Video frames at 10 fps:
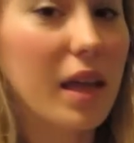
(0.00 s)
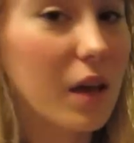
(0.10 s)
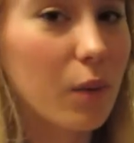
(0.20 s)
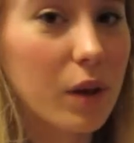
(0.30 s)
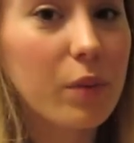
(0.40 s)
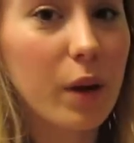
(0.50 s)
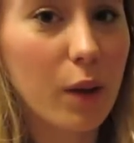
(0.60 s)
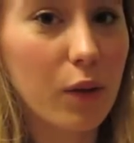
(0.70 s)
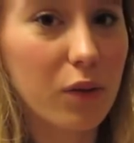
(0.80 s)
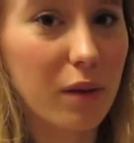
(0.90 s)
It would
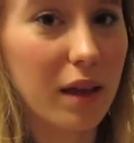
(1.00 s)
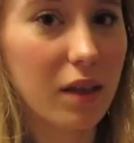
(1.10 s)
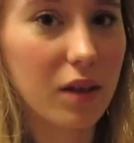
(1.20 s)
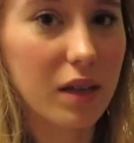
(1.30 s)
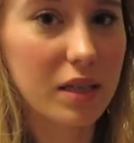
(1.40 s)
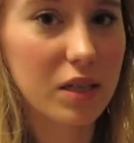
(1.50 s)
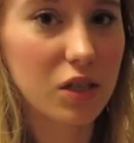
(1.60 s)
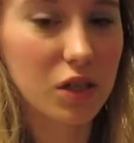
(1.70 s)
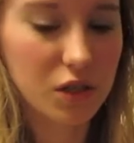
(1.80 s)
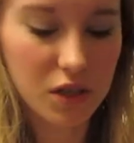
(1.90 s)
work with regular
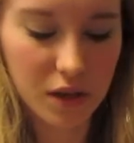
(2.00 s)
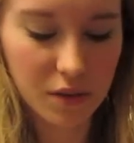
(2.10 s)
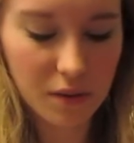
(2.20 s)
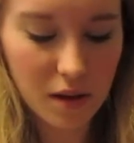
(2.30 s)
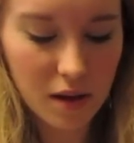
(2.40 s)
conditioner too.